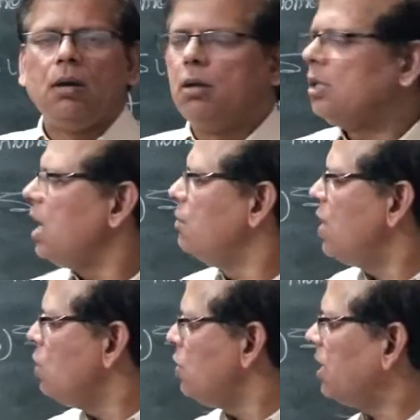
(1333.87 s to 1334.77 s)
the
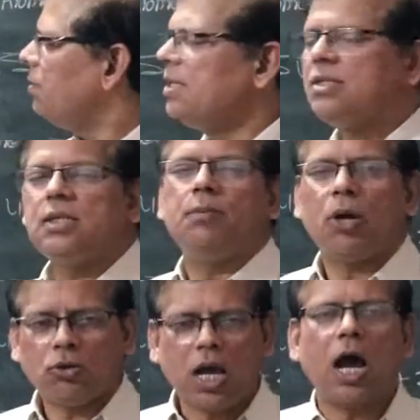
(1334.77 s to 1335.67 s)
evaluator will see,
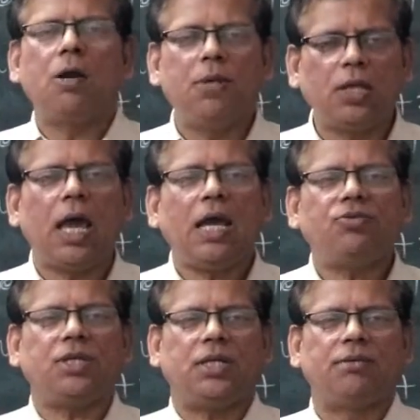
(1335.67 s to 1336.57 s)
because I had been the
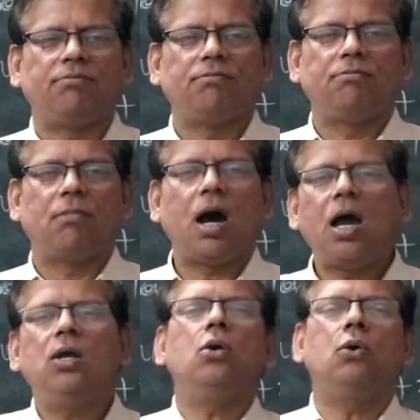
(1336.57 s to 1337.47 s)
HE,
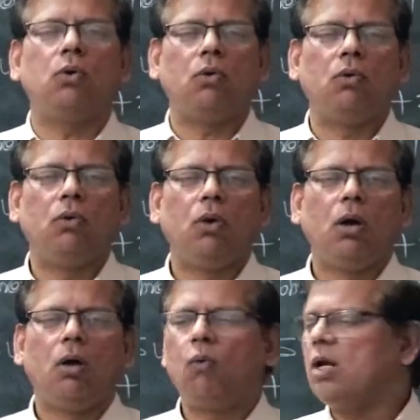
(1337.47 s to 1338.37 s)
I know
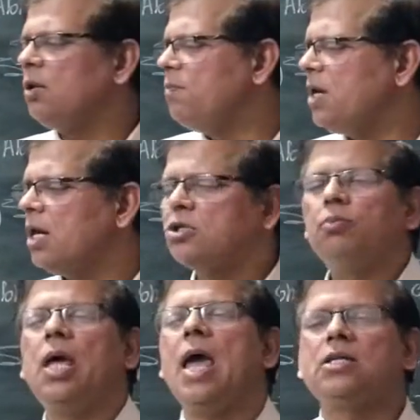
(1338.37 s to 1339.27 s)
what is the weakness
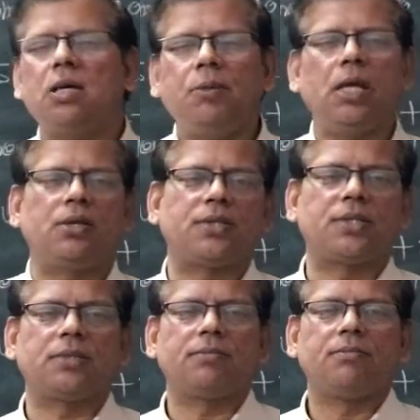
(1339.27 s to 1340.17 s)
of the
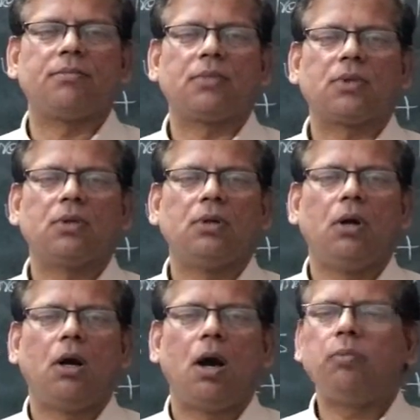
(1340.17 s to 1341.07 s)
examiners,
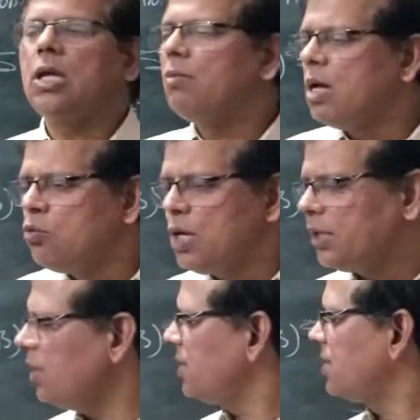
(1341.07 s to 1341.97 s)
of the
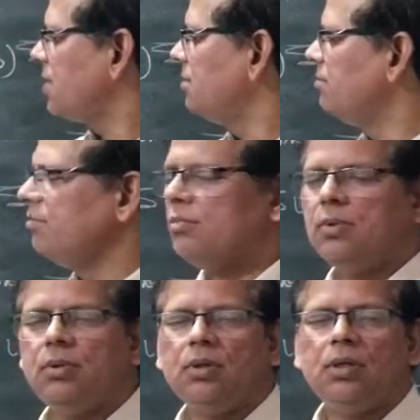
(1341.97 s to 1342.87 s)
evaluators.
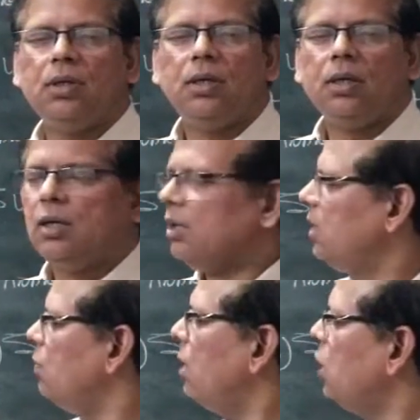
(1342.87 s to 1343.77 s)

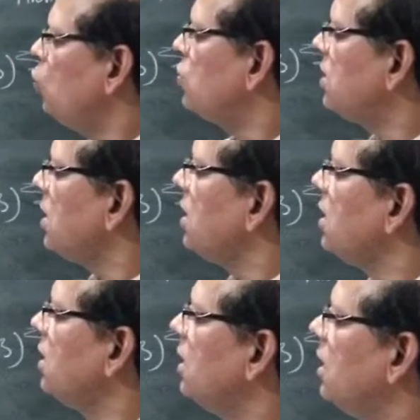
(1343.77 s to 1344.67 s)
They want to
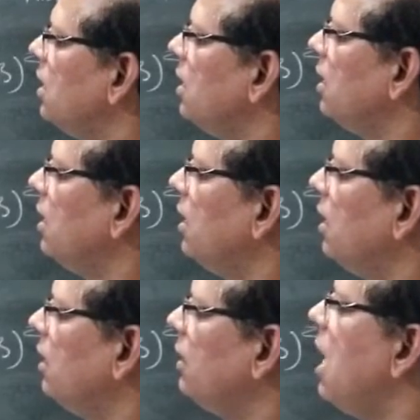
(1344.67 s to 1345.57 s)
see
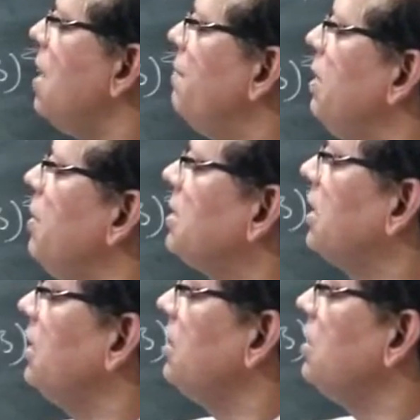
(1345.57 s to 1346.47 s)
the
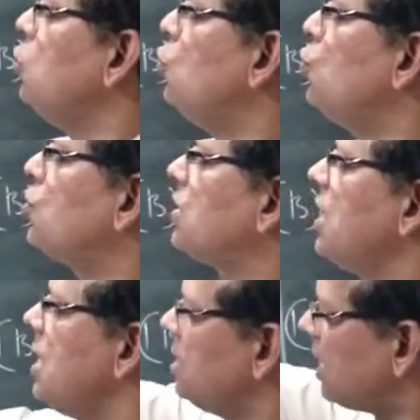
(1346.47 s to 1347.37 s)
abbreviation used
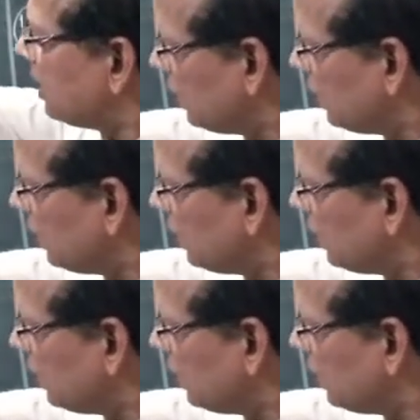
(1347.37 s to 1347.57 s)
inside